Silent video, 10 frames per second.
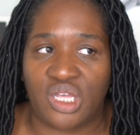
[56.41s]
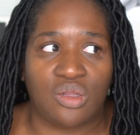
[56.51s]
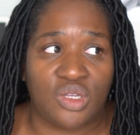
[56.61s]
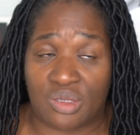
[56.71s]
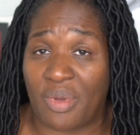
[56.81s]
it
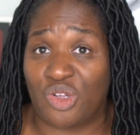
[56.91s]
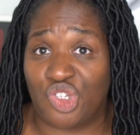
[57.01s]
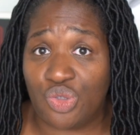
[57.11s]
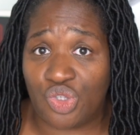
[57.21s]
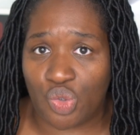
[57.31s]
looks about
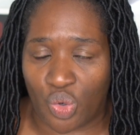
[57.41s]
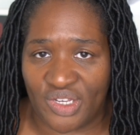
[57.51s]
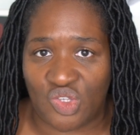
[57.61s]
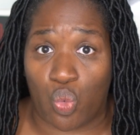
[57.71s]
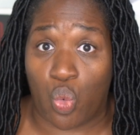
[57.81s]
2
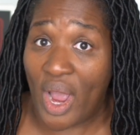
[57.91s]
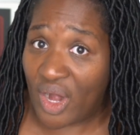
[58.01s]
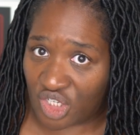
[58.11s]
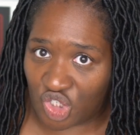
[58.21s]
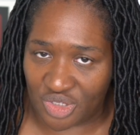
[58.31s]
stories, right
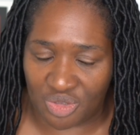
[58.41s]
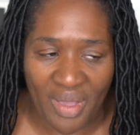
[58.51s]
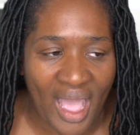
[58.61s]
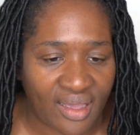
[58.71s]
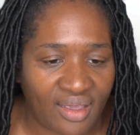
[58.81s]
onto his
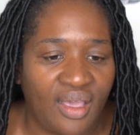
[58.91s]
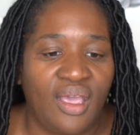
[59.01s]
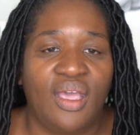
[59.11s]
back.